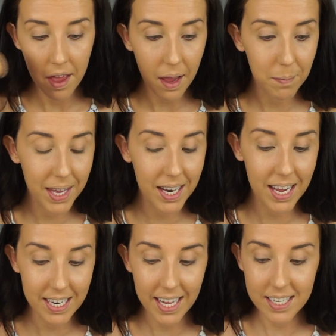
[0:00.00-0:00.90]
I mean,
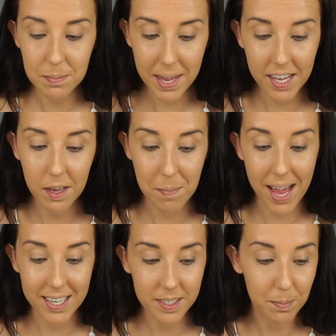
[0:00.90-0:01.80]
it is making a
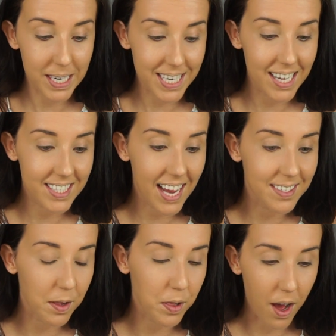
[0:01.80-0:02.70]
mess. My desk has
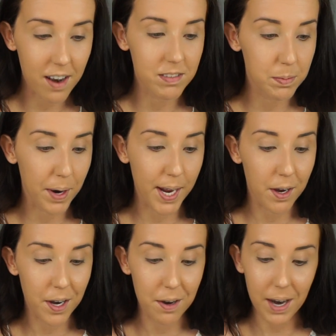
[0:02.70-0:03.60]
a lot of spray
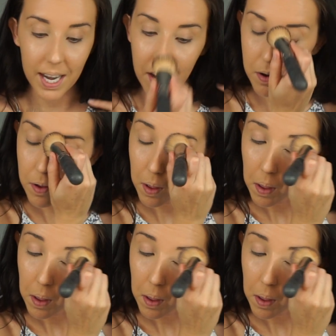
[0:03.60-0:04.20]
on it right now.